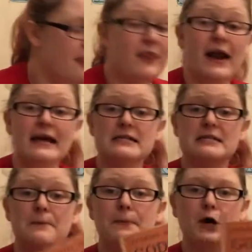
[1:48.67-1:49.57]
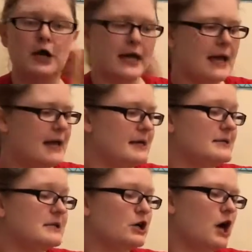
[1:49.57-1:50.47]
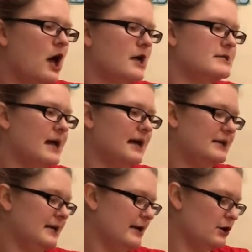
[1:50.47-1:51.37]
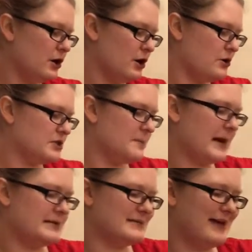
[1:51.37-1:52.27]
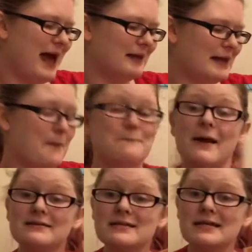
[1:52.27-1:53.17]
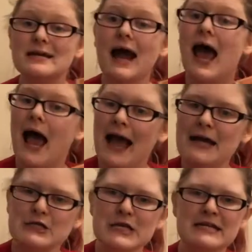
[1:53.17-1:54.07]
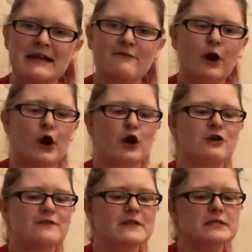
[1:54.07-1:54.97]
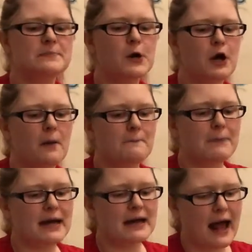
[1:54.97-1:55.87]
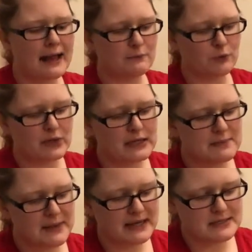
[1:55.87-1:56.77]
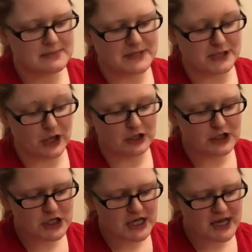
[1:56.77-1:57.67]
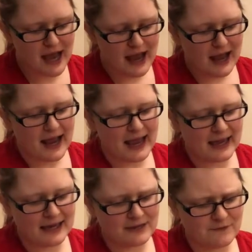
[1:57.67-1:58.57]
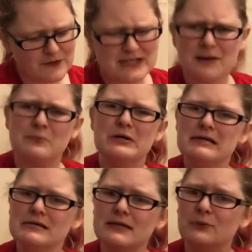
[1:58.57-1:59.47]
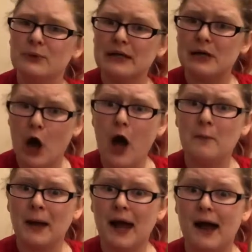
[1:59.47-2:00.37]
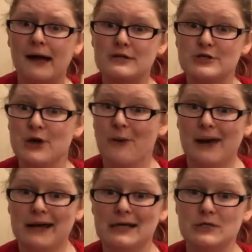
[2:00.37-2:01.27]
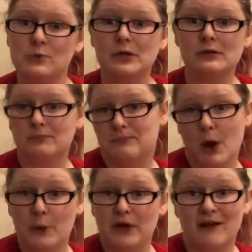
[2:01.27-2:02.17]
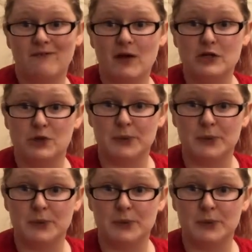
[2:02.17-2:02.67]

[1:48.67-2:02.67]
The next book is Gods and Heroes by Sally Benson. I actually had never heard of this book, but I'm really big into mythology, and for some reason it really caught my eye, so I guess we'll go on an adventure